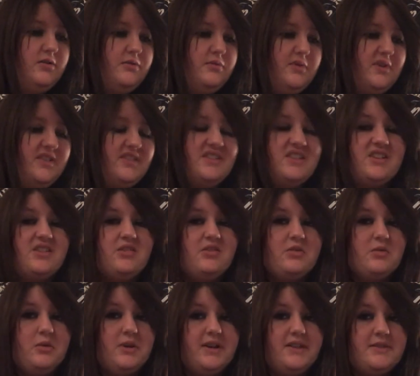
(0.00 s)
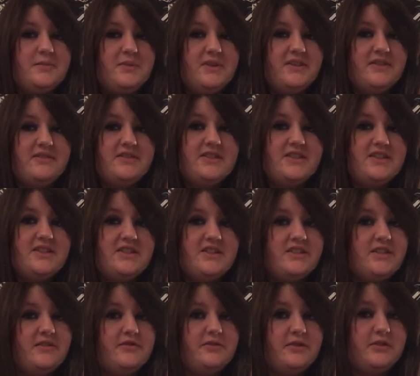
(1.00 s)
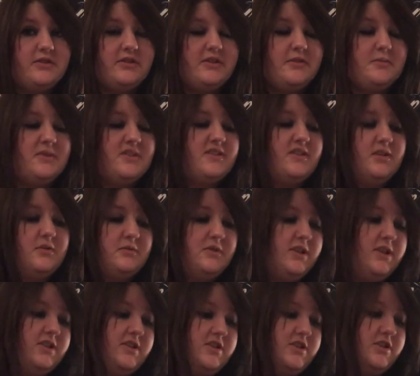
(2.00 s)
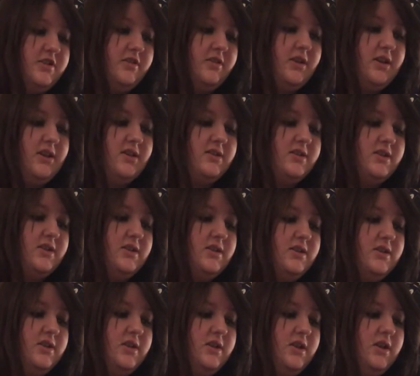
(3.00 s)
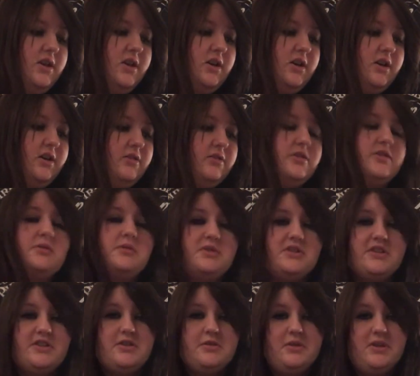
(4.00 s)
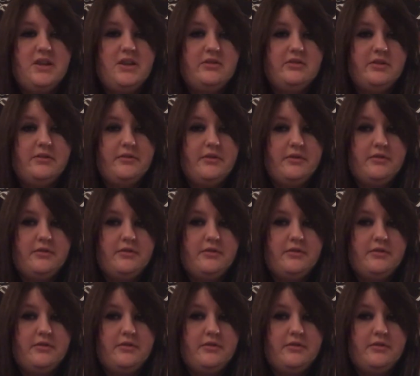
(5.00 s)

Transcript: because I got quite a bit of stitchy stuff for Christmas and I would like to show that. I also want to do a year-end